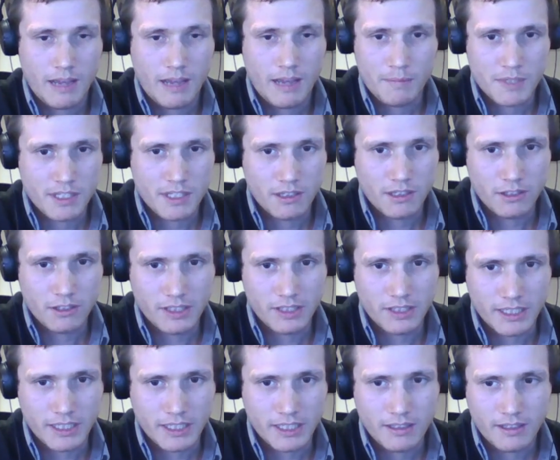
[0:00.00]

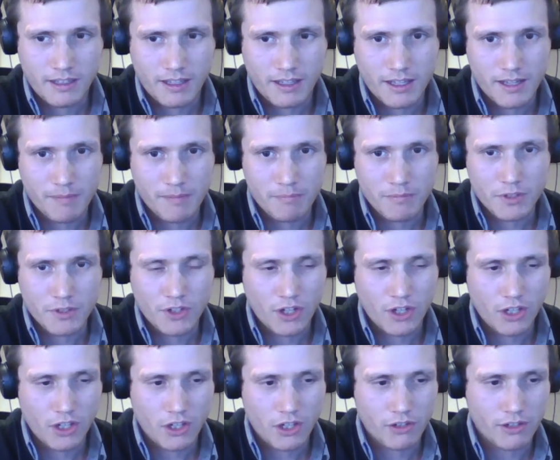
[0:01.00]
Absolutely.
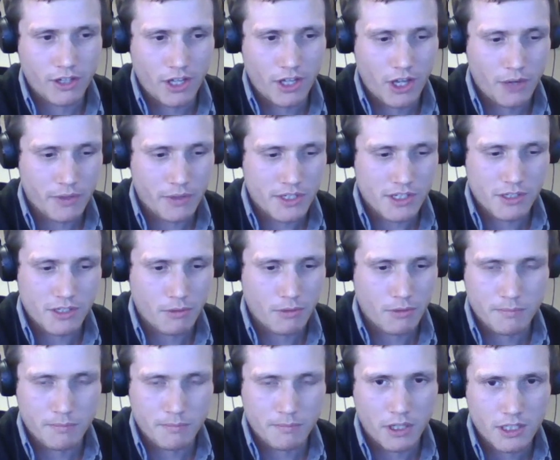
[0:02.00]
Not long ago, it just
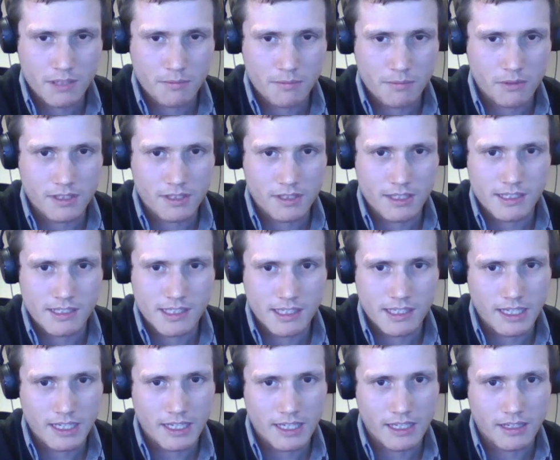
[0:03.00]
wasn't possible to
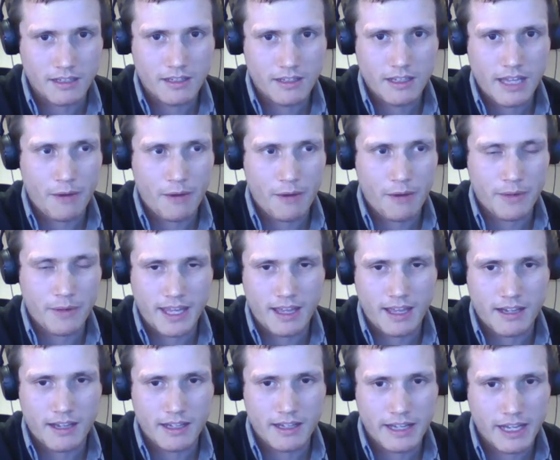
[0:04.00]
see how we
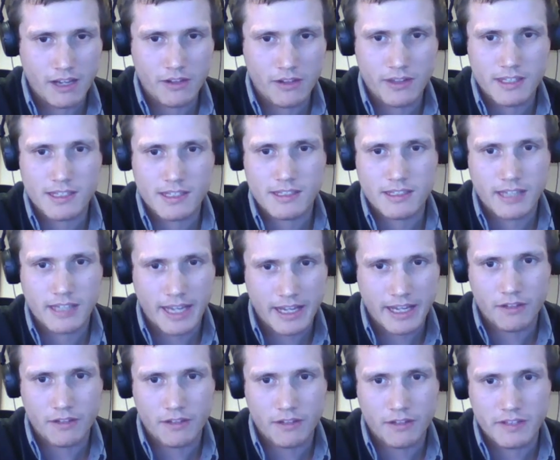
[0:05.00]
can now, the
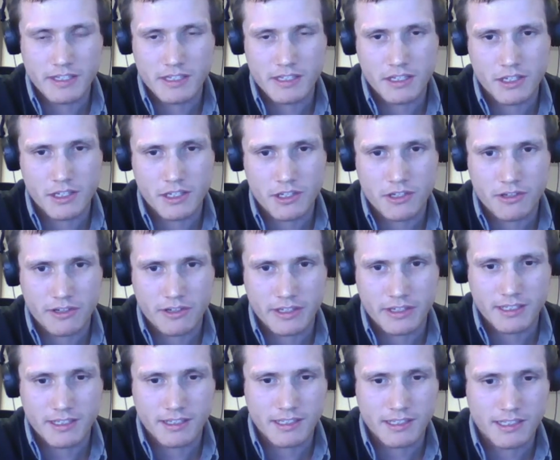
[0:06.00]
scale of these
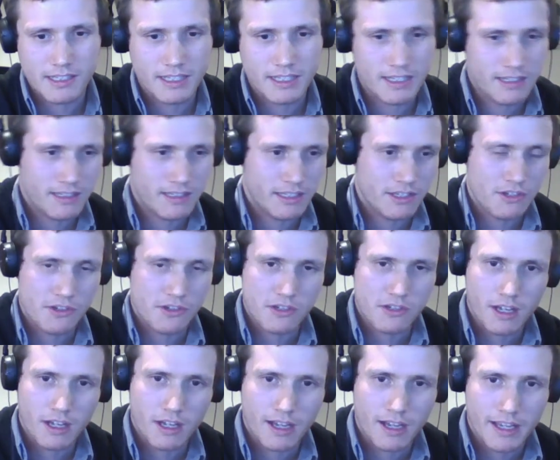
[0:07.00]
industries, to see these
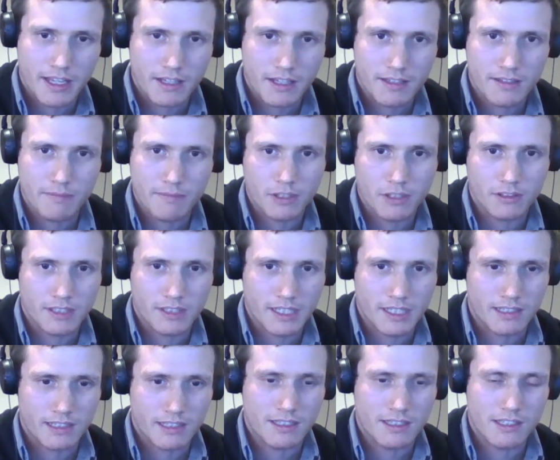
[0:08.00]
giant
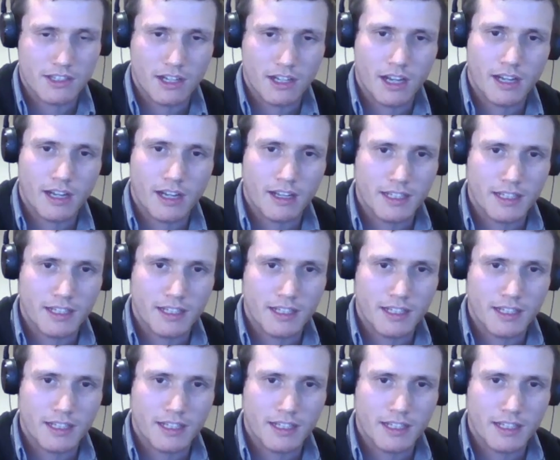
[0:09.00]
buildings, these giant